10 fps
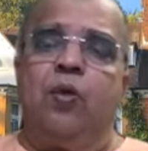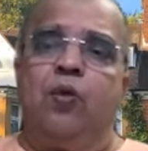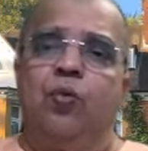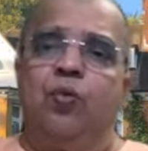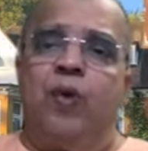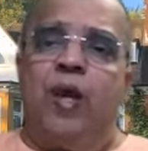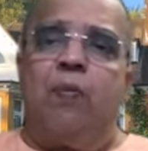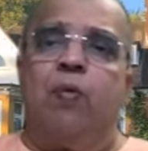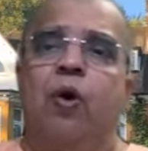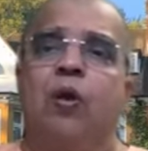you were
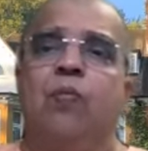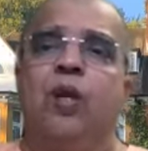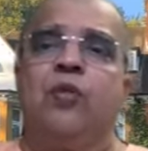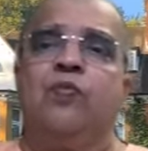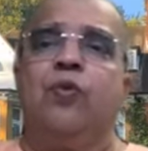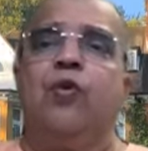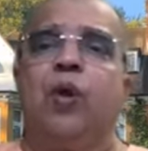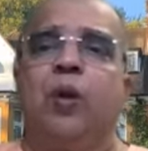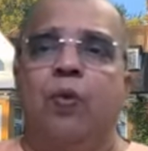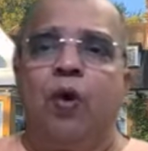born blissful, you
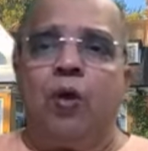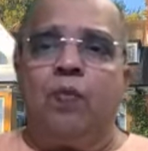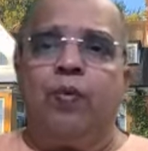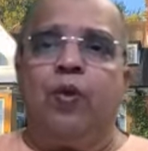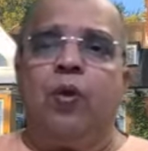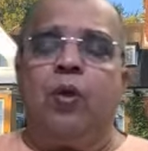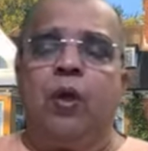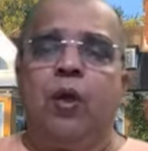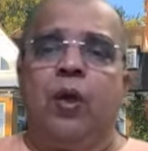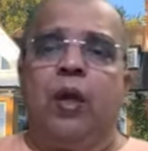were born pure,
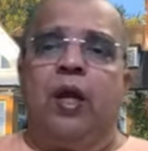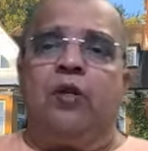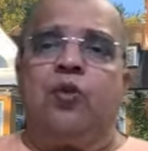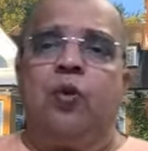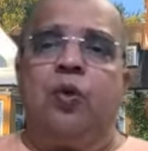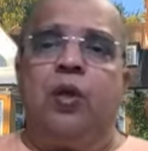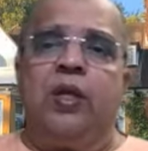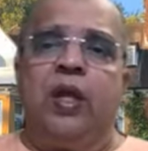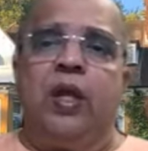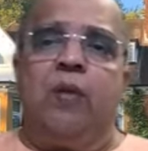and slowly
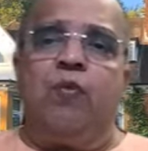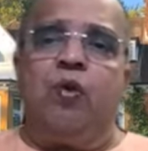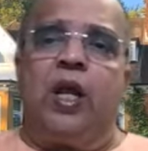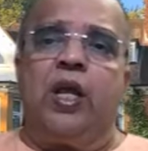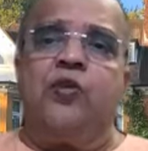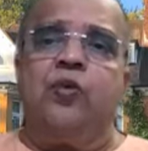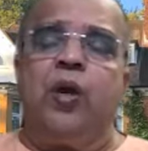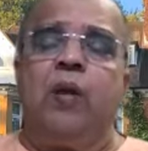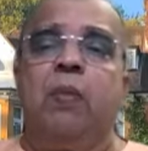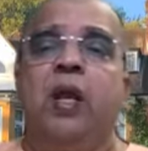they hypnotized you
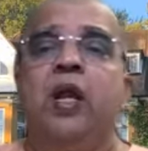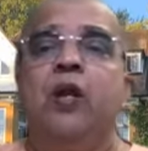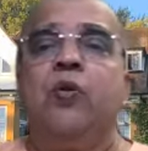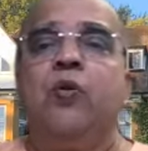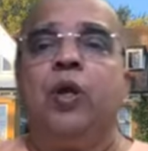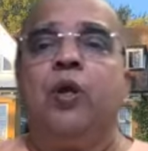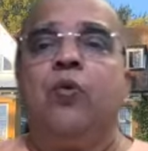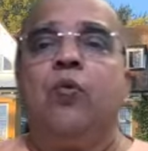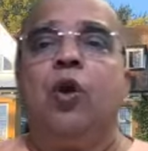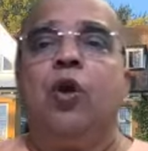and made you into
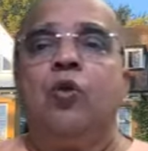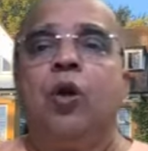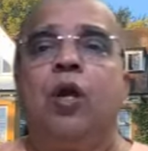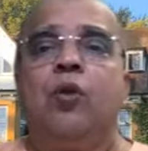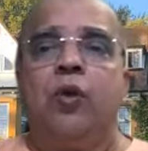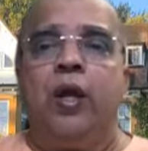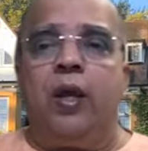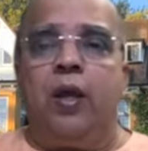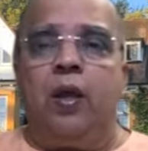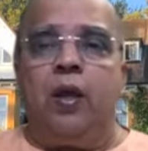what you are
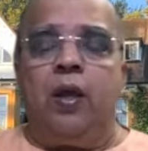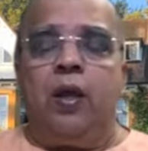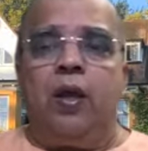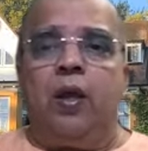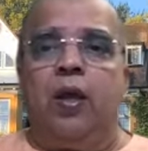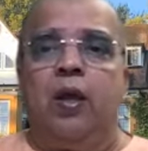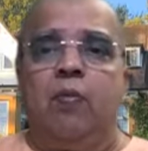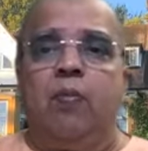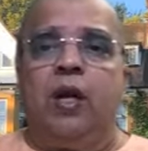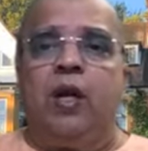today. A
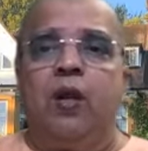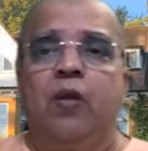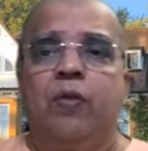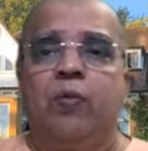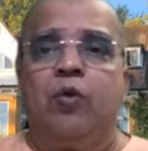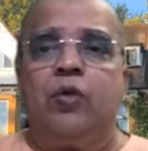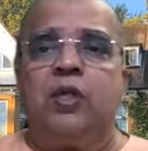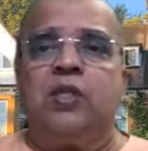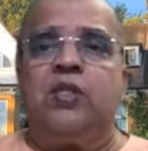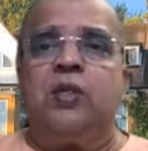bundle of
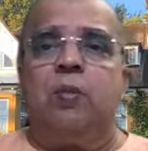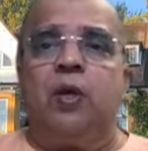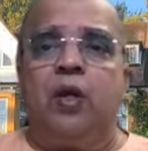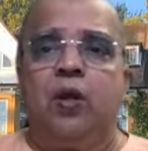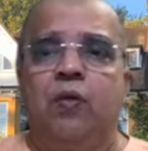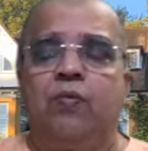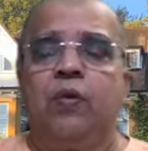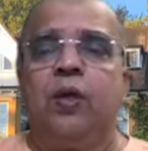emotions, a bundle of